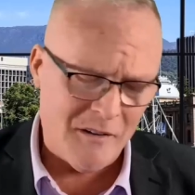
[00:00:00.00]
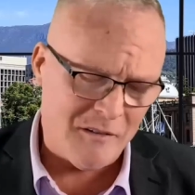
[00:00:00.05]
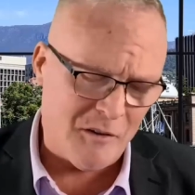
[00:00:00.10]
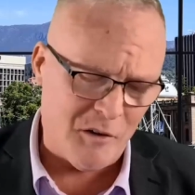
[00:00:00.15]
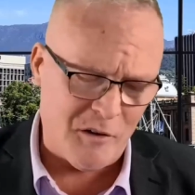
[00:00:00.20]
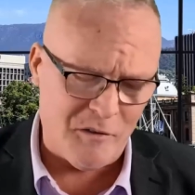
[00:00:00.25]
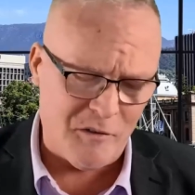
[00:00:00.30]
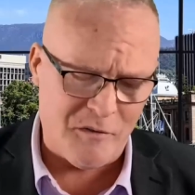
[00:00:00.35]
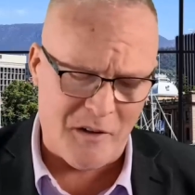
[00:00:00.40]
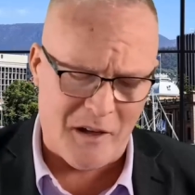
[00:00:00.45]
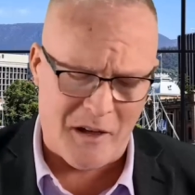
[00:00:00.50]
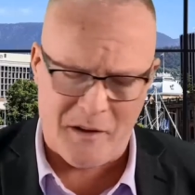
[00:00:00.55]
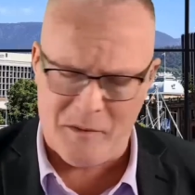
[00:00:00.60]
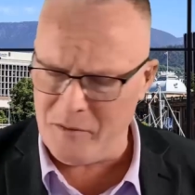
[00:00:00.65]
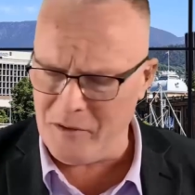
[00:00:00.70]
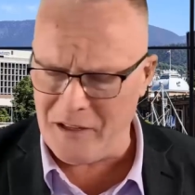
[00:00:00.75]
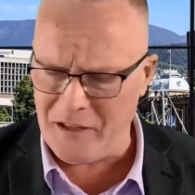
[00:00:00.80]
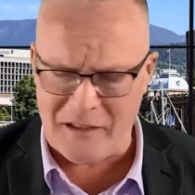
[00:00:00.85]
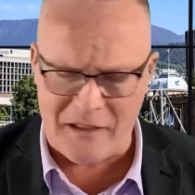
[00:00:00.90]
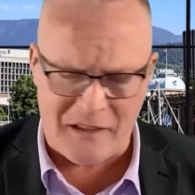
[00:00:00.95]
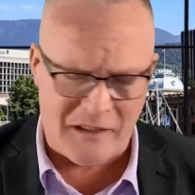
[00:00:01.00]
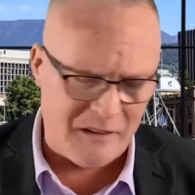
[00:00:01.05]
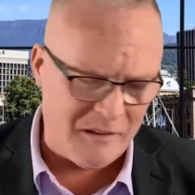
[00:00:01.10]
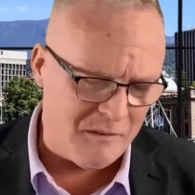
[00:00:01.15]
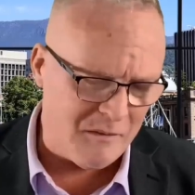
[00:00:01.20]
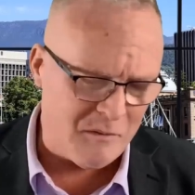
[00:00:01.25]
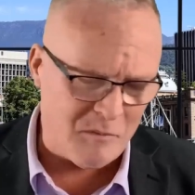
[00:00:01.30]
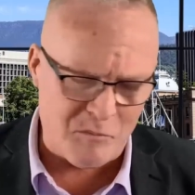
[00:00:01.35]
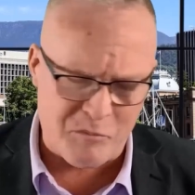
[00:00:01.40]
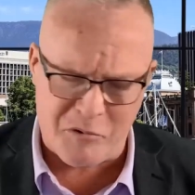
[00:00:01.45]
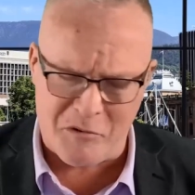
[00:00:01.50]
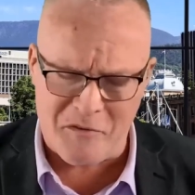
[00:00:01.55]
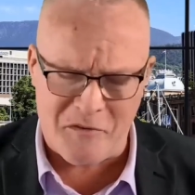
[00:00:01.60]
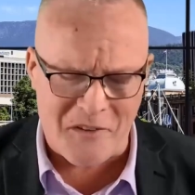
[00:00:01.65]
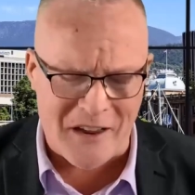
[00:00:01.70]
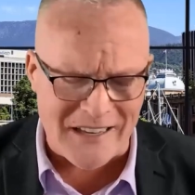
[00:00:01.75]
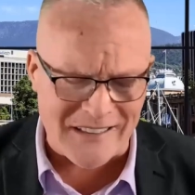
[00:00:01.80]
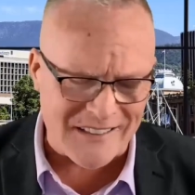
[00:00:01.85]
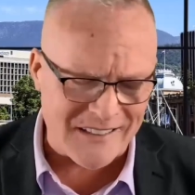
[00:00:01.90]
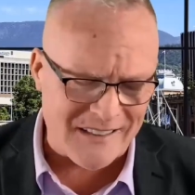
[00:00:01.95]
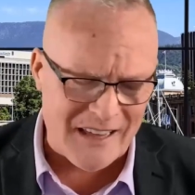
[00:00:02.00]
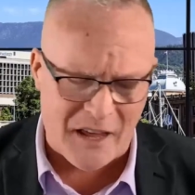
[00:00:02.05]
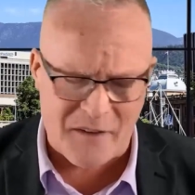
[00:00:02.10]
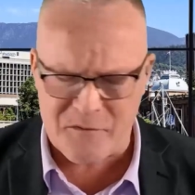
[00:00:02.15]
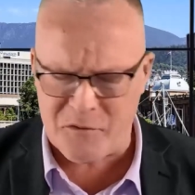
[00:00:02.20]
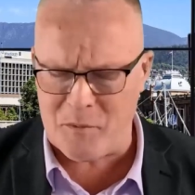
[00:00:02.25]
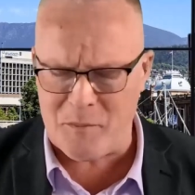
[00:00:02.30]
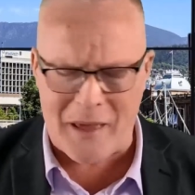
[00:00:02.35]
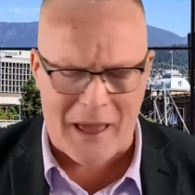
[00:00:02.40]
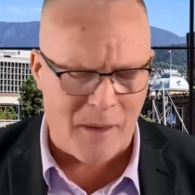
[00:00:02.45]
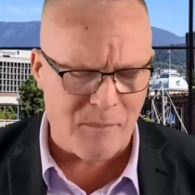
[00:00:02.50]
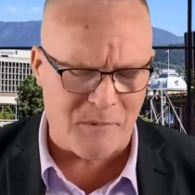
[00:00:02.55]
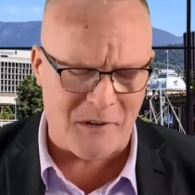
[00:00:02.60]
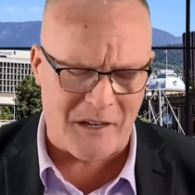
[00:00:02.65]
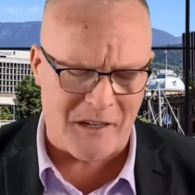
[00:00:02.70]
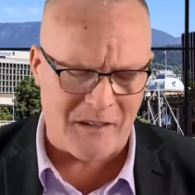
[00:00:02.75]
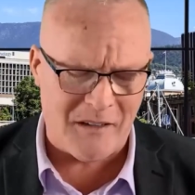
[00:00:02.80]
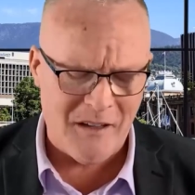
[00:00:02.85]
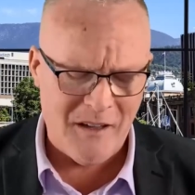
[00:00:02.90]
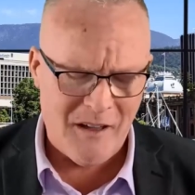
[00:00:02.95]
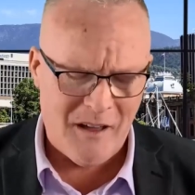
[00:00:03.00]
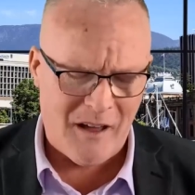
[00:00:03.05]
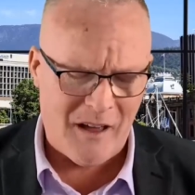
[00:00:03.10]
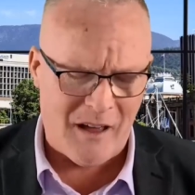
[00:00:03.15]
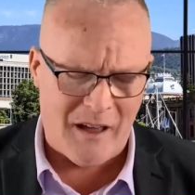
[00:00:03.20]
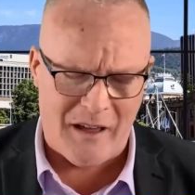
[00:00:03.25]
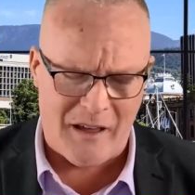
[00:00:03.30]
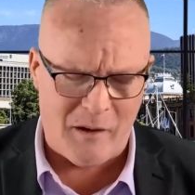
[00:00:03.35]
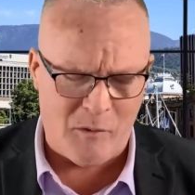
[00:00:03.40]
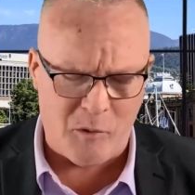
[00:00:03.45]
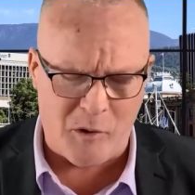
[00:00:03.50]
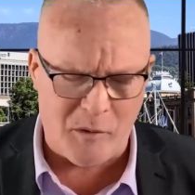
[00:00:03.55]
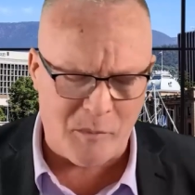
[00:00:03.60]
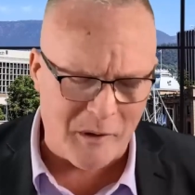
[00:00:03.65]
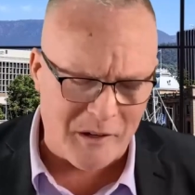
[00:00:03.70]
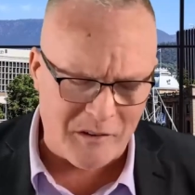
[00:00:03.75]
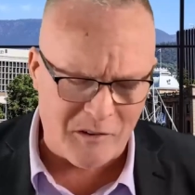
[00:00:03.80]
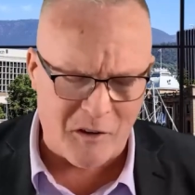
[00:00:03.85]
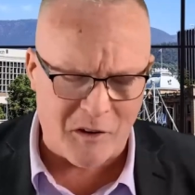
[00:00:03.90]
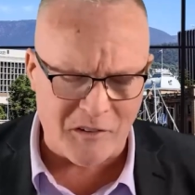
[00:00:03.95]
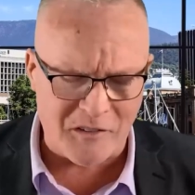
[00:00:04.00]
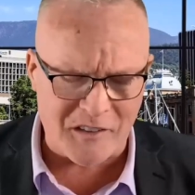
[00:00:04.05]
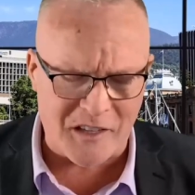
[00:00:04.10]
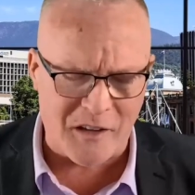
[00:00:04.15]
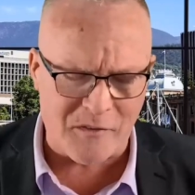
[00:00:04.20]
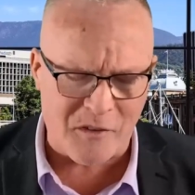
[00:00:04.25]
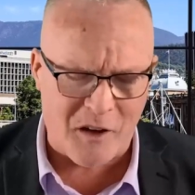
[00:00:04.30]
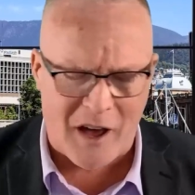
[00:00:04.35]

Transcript: could have prevented that from happening, it would have been God's gift.